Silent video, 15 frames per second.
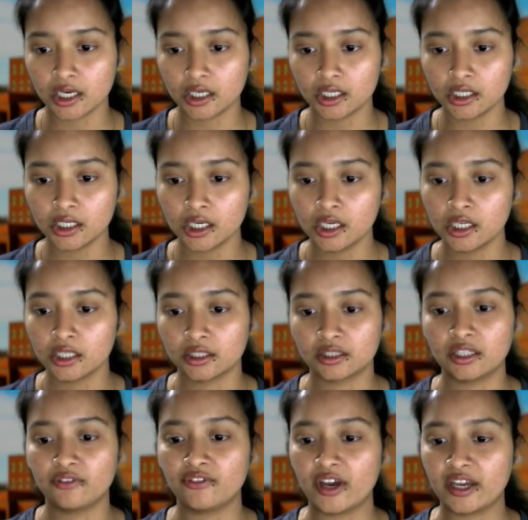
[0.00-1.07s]
here,
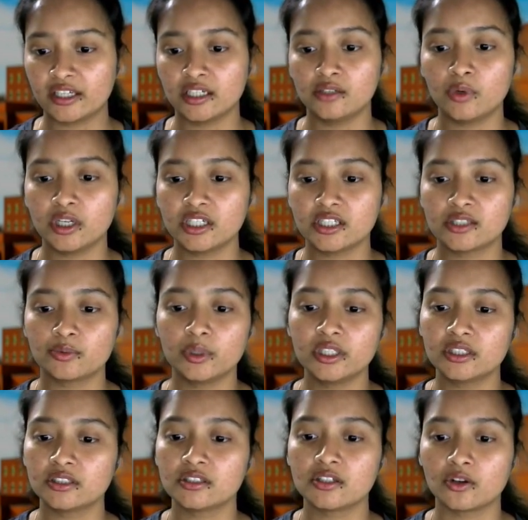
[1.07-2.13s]
the final one is
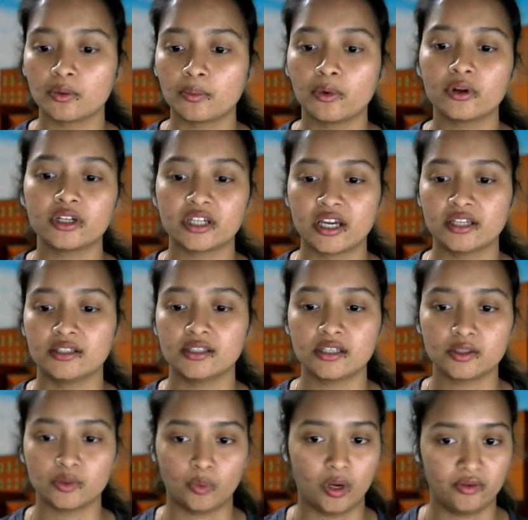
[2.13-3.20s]
with
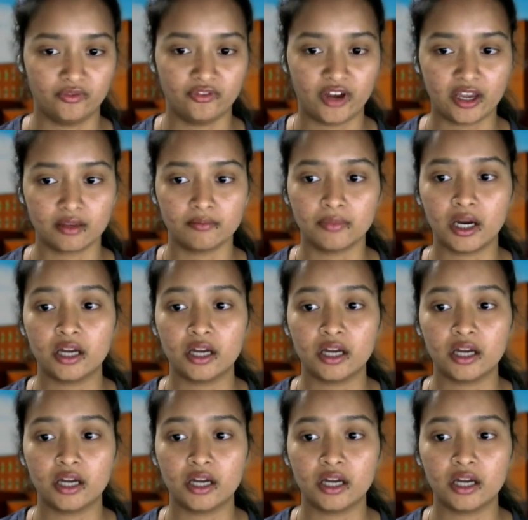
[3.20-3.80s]
0.9615,